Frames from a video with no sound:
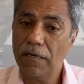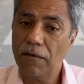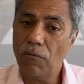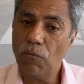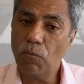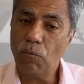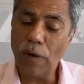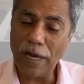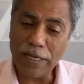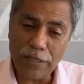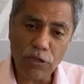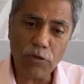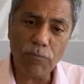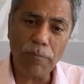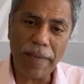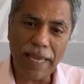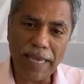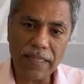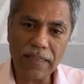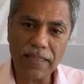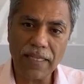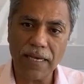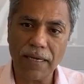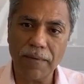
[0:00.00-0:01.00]
When you
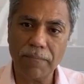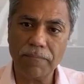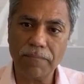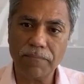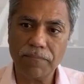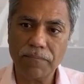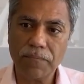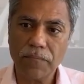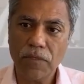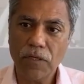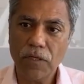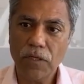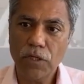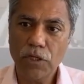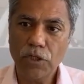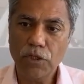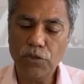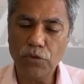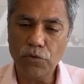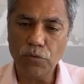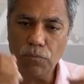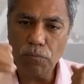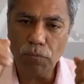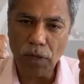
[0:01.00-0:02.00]
make them,
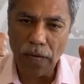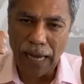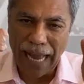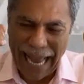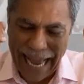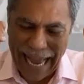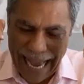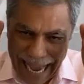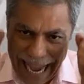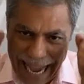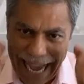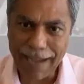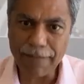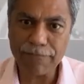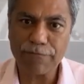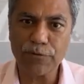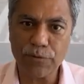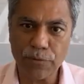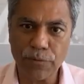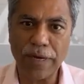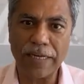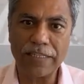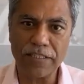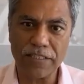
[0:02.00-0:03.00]
you have to
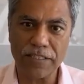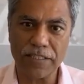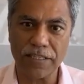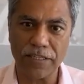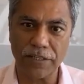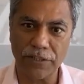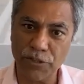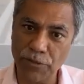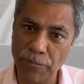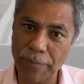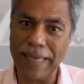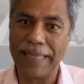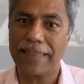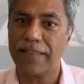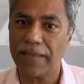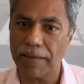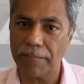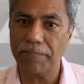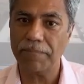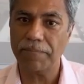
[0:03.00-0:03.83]
register you made them.